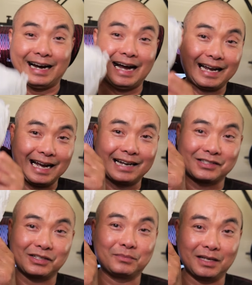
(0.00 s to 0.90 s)
I got
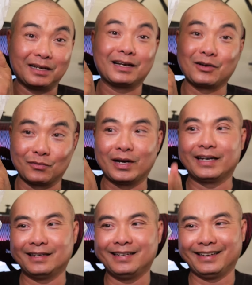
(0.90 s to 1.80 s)
something
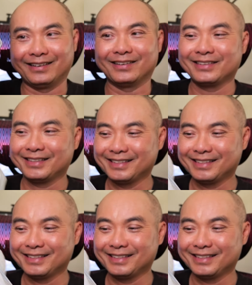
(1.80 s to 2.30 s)
right here.